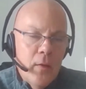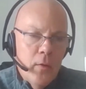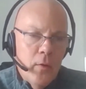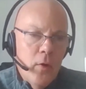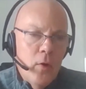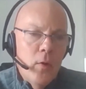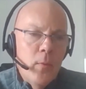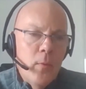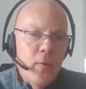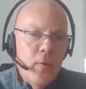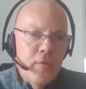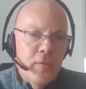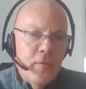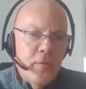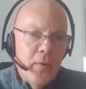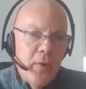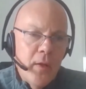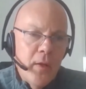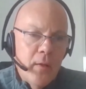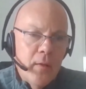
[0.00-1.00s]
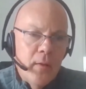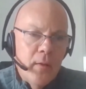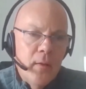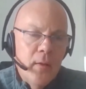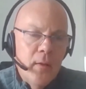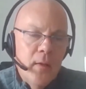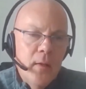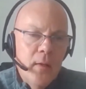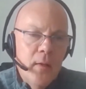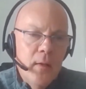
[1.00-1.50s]
or almost free,
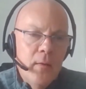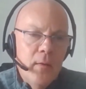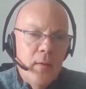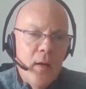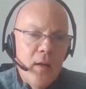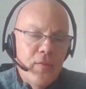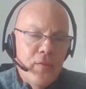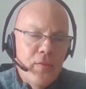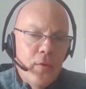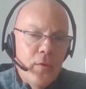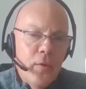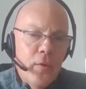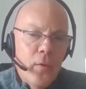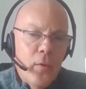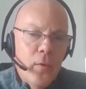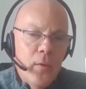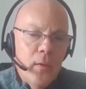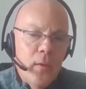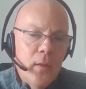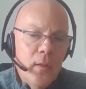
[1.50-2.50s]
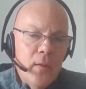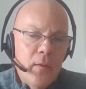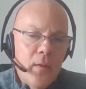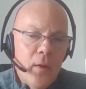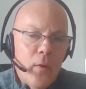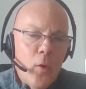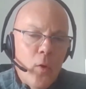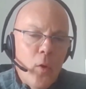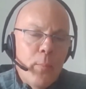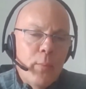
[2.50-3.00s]
right? So
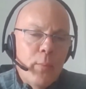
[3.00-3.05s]
the whole